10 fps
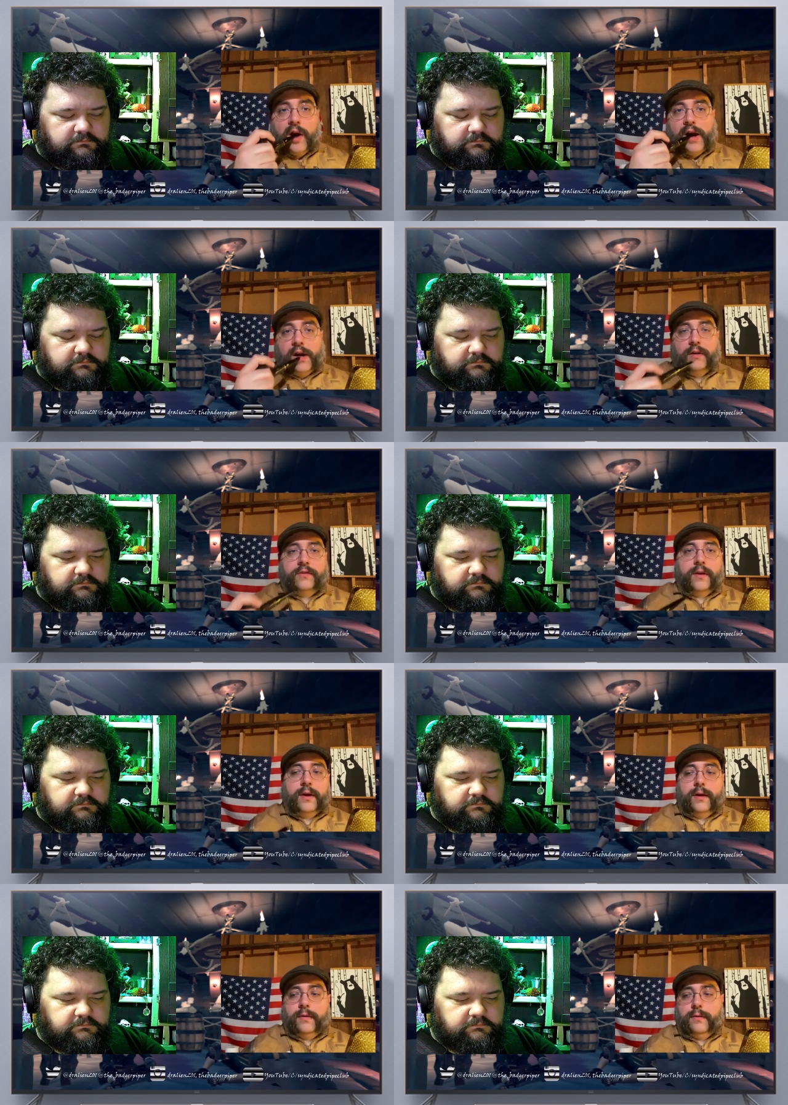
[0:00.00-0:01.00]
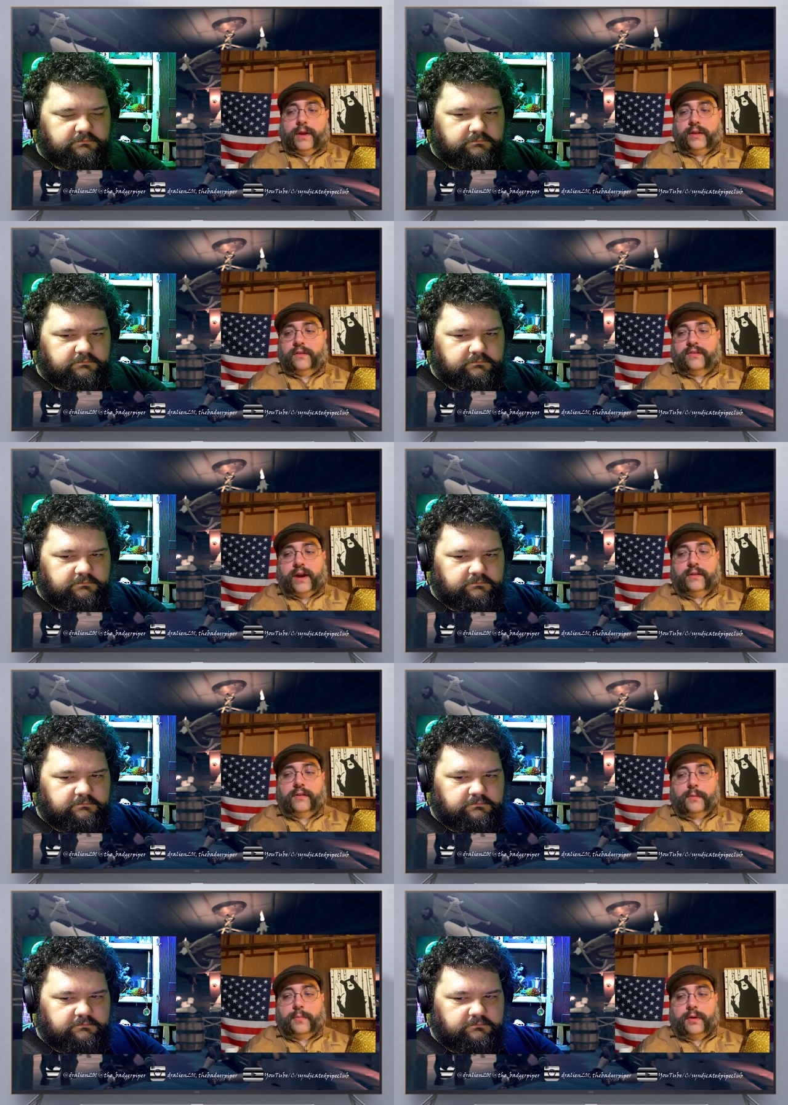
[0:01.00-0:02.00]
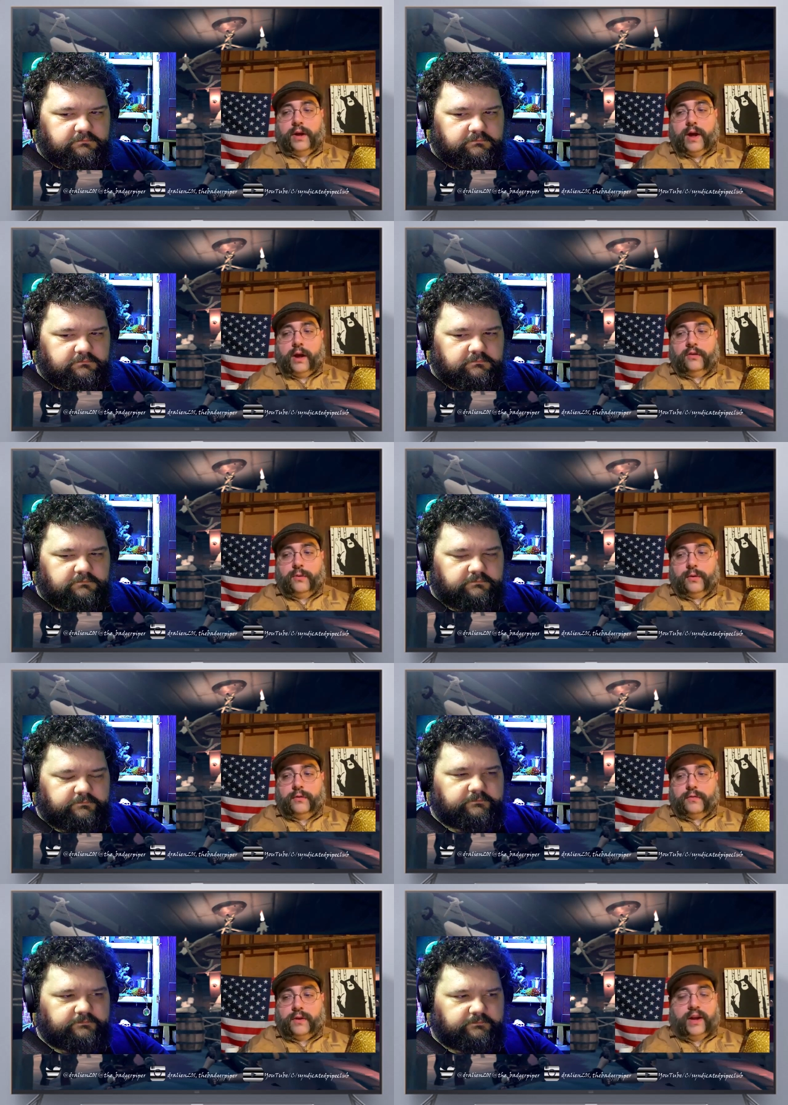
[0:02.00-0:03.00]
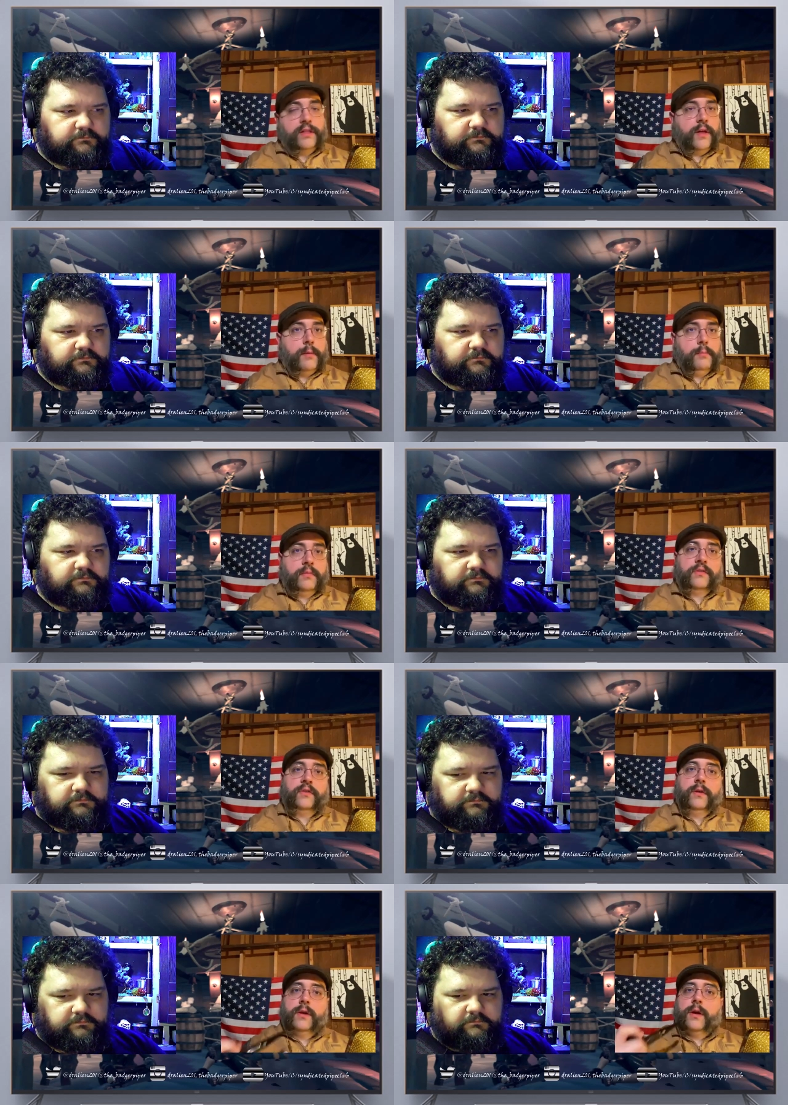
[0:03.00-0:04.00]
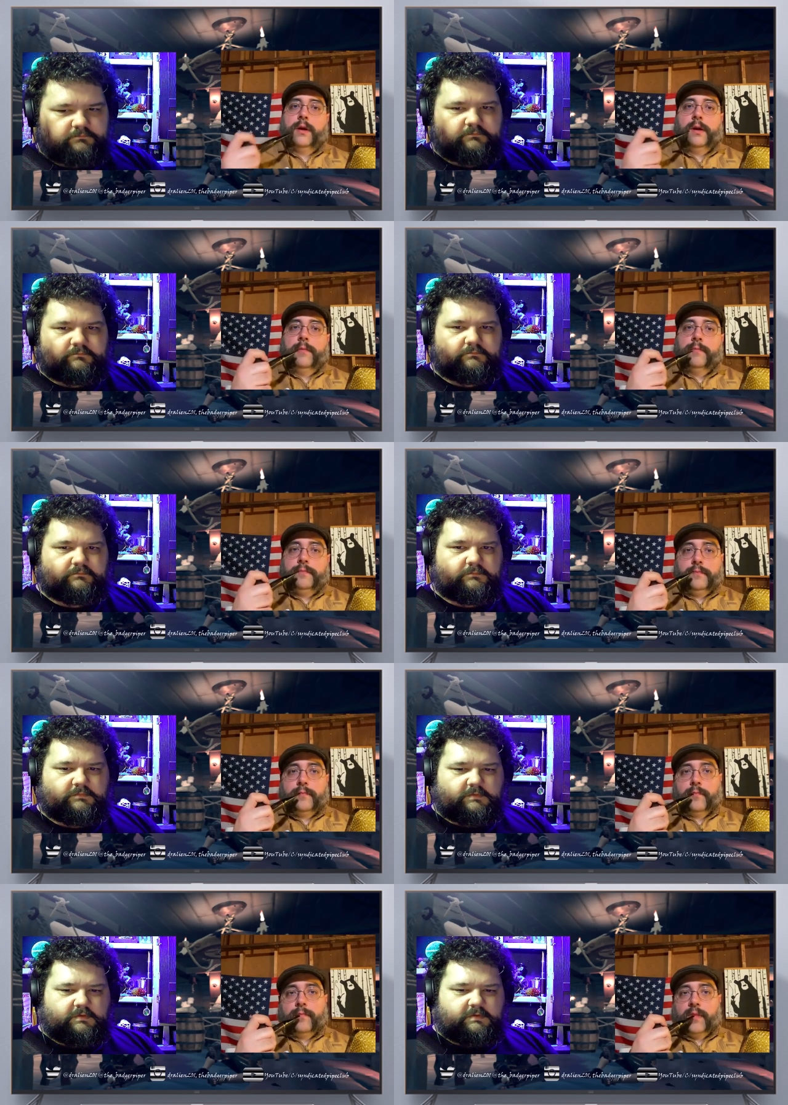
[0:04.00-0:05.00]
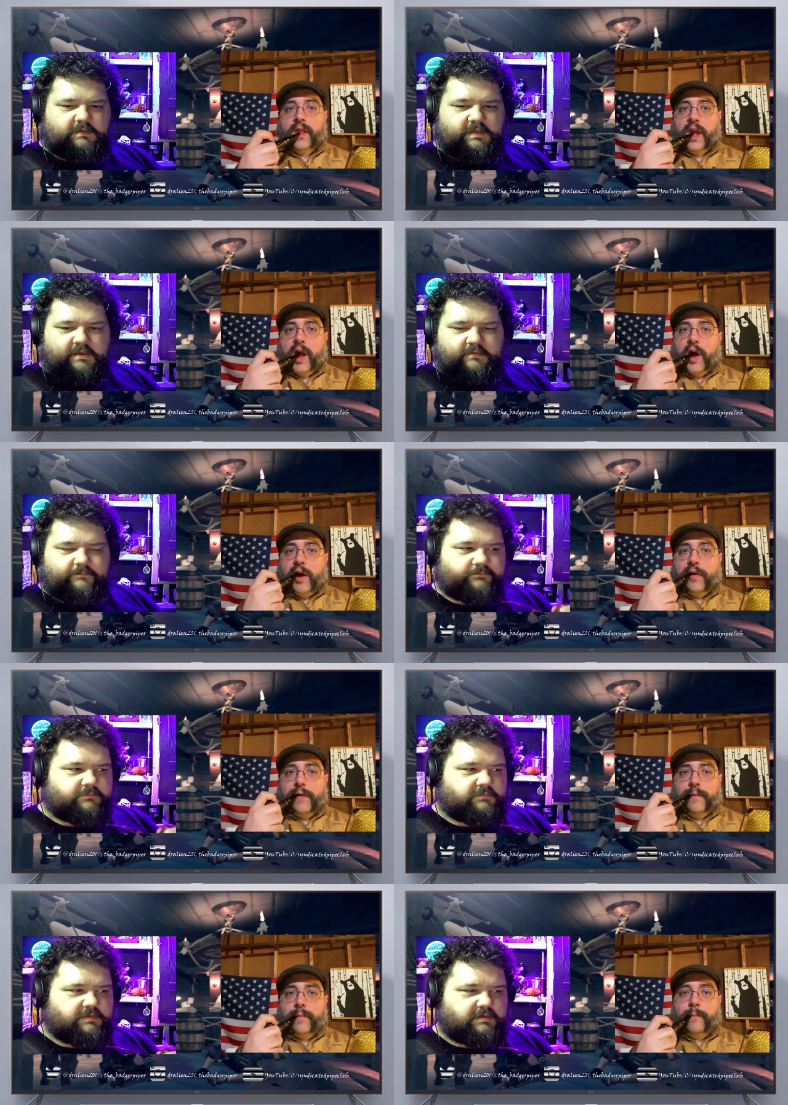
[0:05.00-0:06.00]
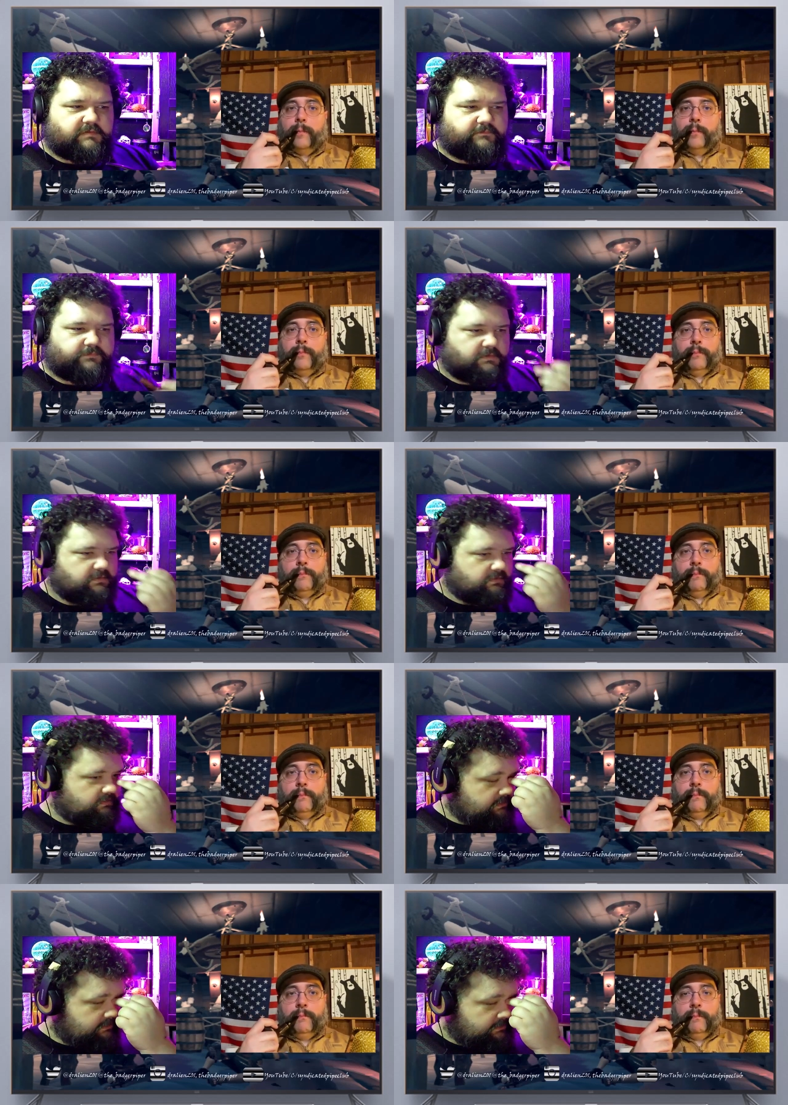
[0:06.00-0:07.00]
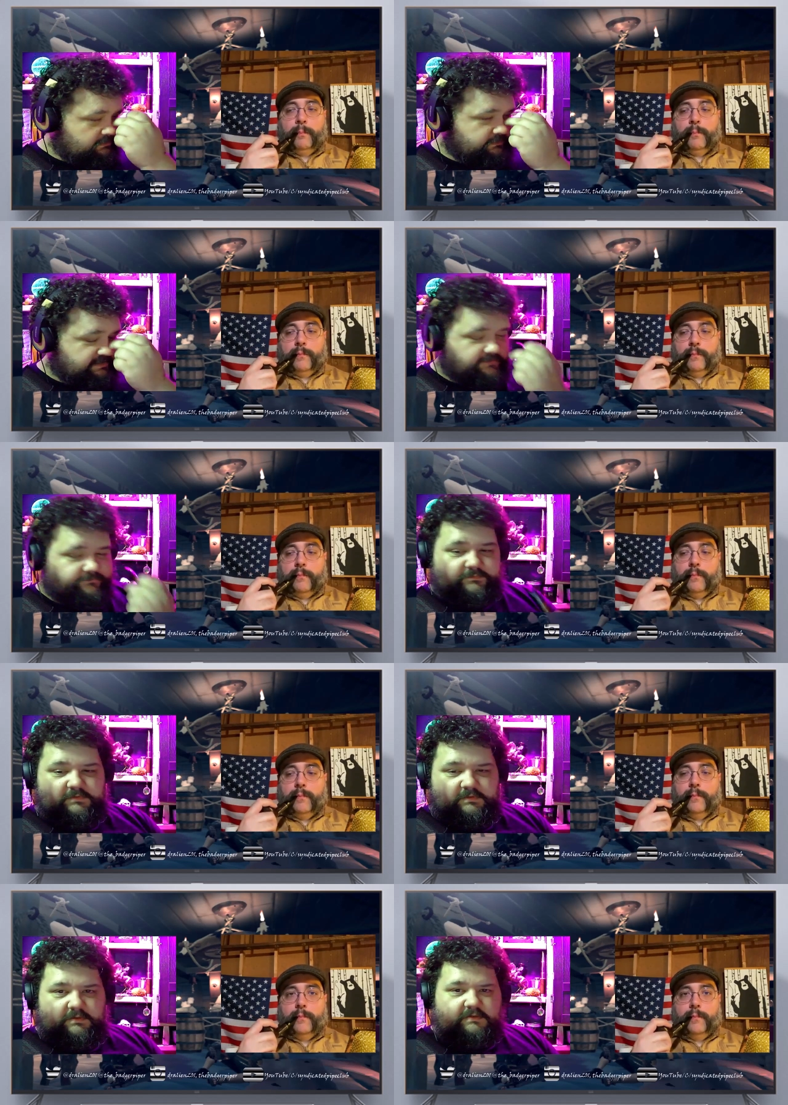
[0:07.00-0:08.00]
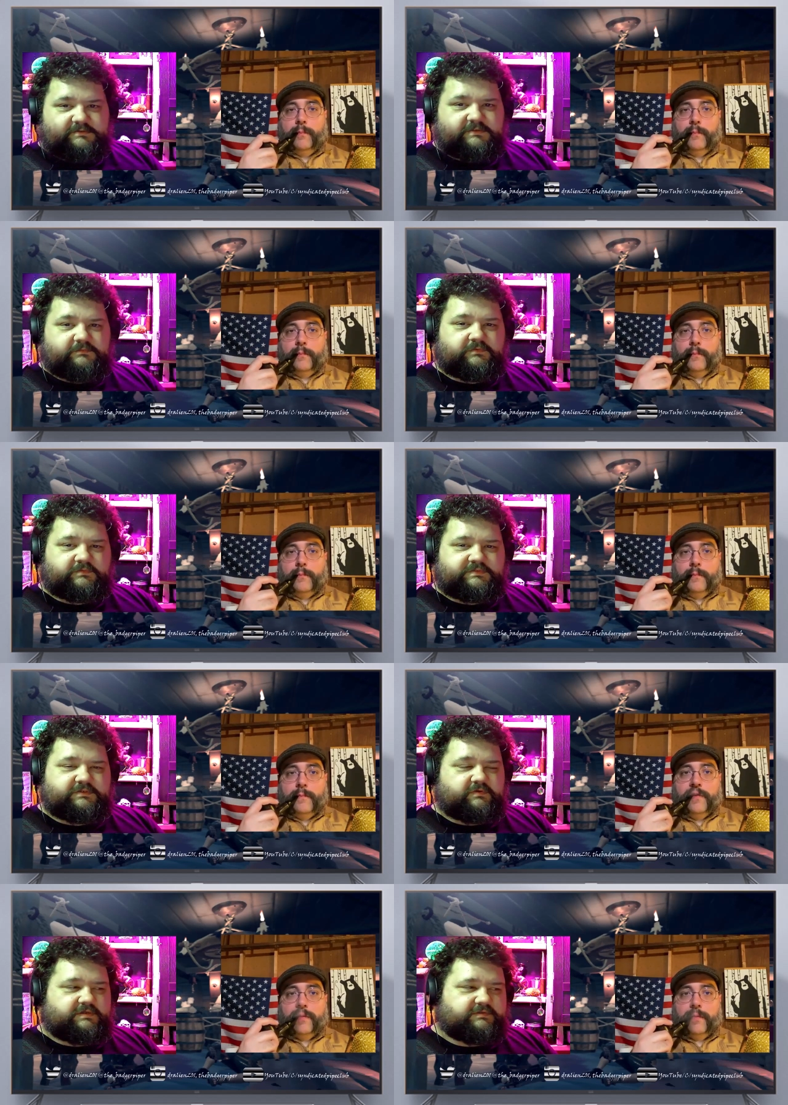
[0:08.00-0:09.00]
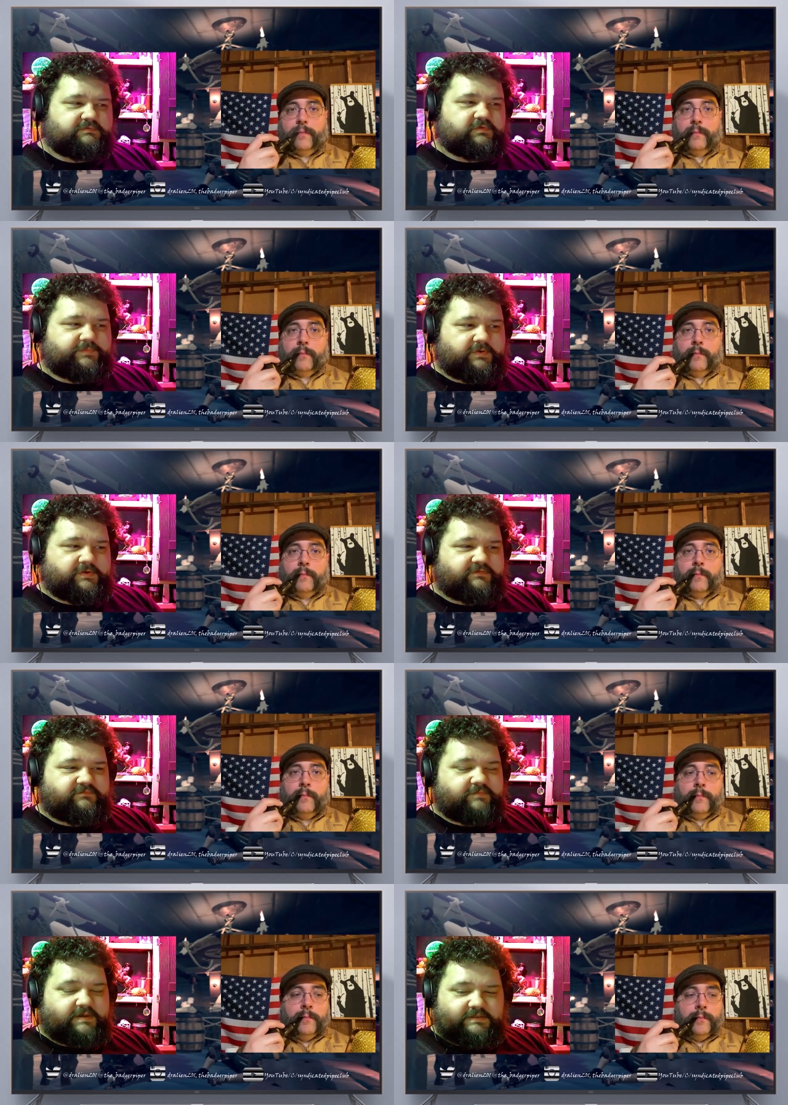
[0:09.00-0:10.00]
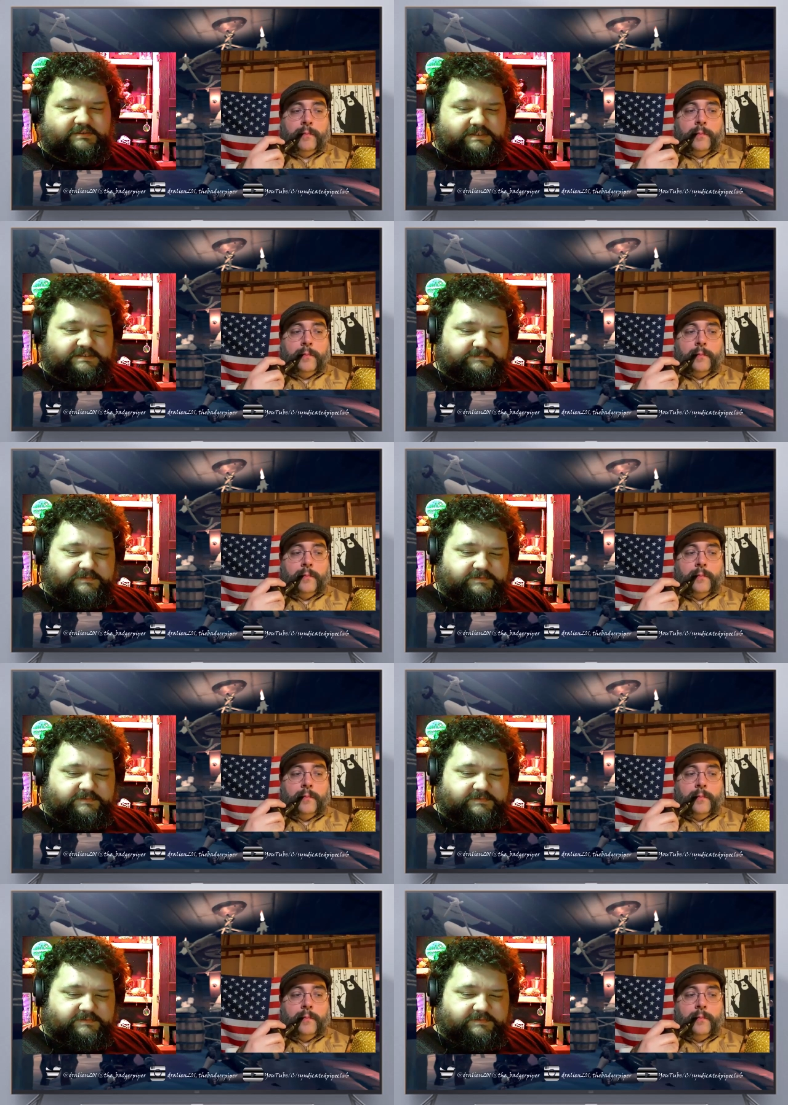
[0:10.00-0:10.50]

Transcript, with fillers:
Speaker 1: because uh, like the sides are pretty contoured for like thumbs.
Speaker 2: Yeah, yeah. Okay, so we're, we're still going through a period of mic adjustment,